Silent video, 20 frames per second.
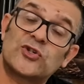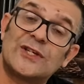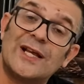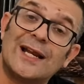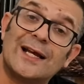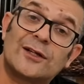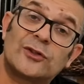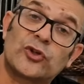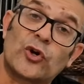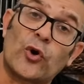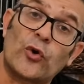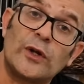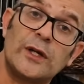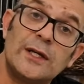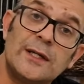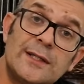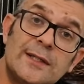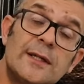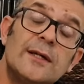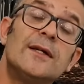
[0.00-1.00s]
most
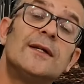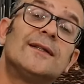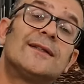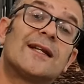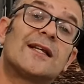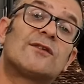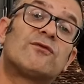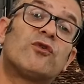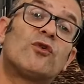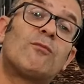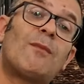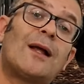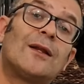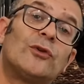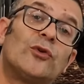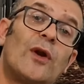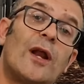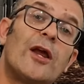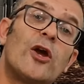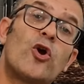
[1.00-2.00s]
electronics, by
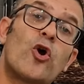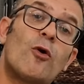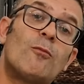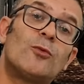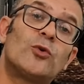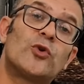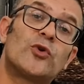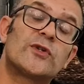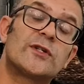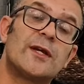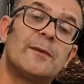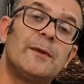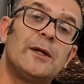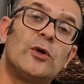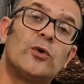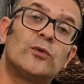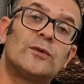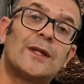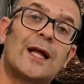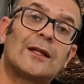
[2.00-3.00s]
turning it into
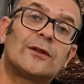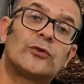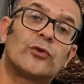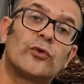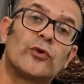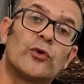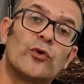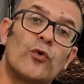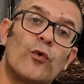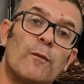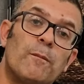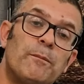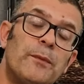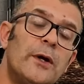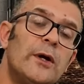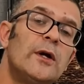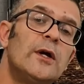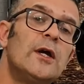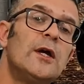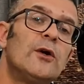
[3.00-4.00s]
Commodore
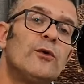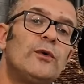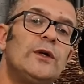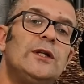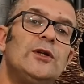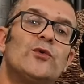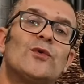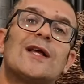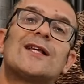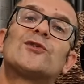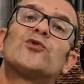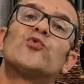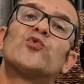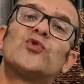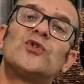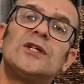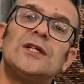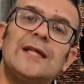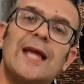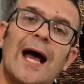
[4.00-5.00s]
Semiconductor Group, so
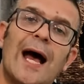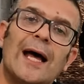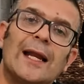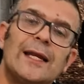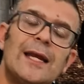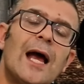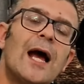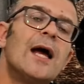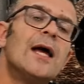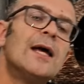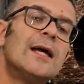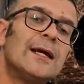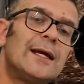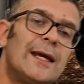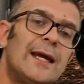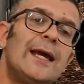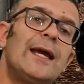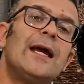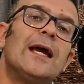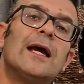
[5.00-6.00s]
a
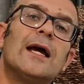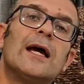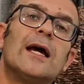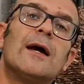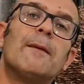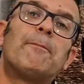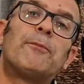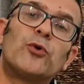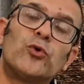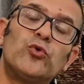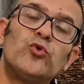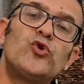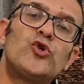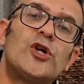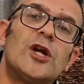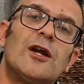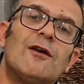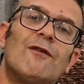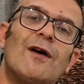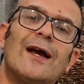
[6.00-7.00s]
subsidiary that
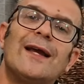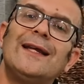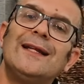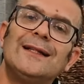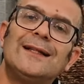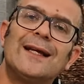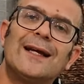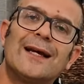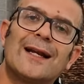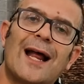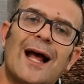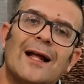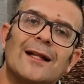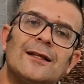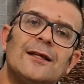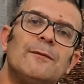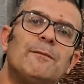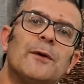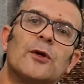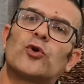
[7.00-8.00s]
produced
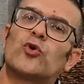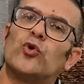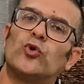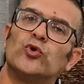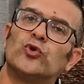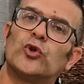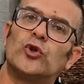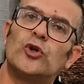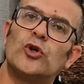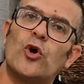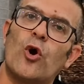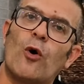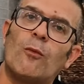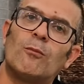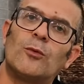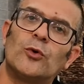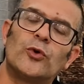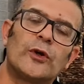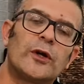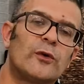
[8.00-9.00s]
integrated on behalf of
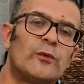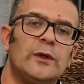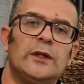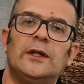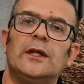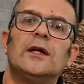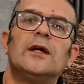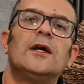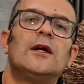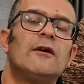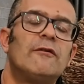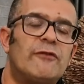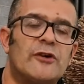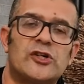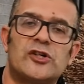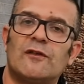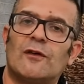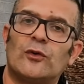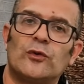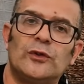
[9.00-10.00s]
Commodore. So they were
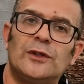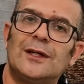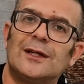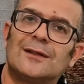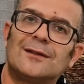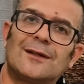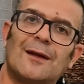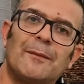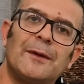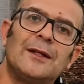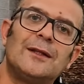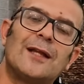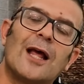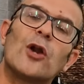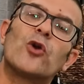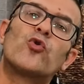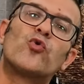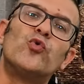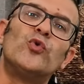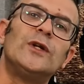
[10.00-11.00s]
directly
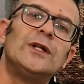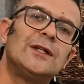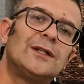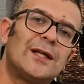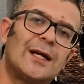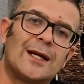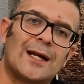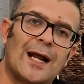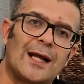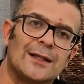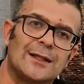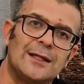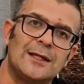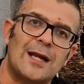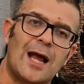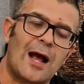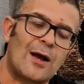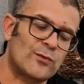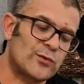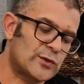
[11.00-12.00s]
making some
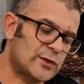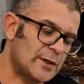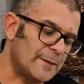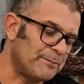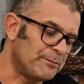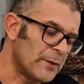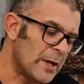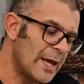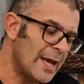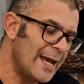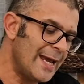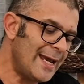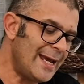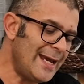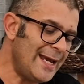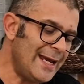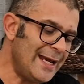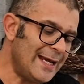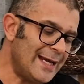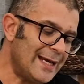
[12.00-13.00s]
integrated in-house
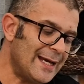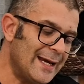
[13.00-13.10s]
and